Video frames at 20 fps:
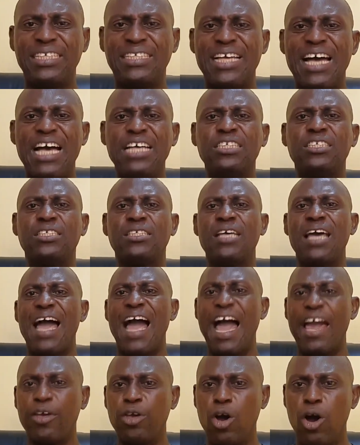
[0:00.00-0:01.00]
It has
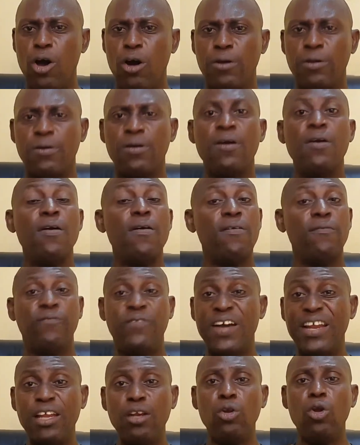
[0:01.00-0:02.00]
iron,
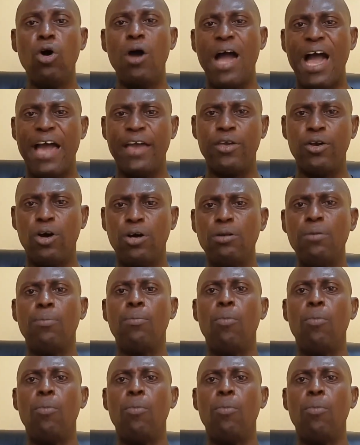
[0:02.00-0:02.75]
very low iron.